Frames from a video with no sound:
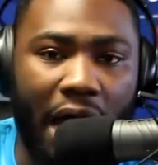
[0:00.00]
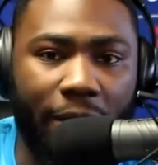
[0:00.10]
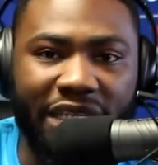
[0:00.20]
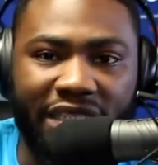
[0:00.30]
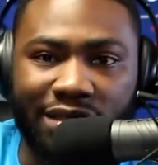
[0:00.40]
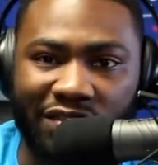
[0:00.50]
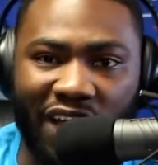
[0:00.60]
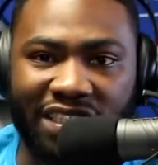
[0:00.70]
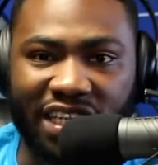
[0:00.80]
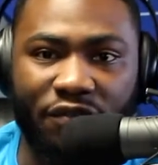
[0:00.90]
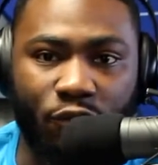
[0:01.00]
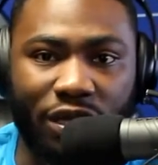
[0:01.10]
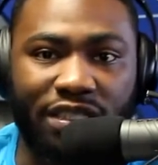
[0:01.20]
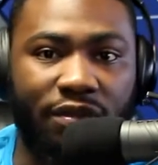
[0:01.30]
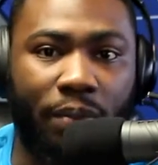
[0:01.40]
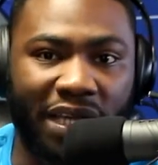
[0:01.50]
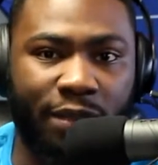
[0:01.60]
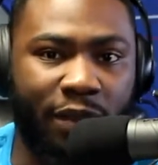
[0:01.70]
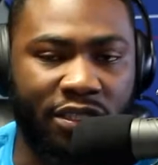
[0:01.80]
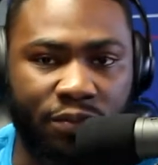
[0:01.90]
many teams have actually even went to
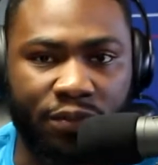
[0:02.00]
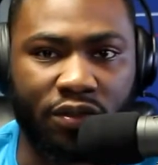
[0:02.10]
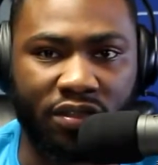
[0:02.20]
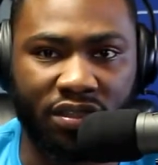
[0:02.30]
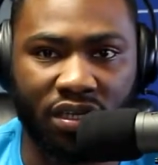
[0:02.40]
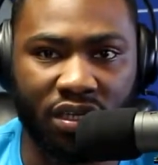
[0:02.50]
back-to-back Super Bowls?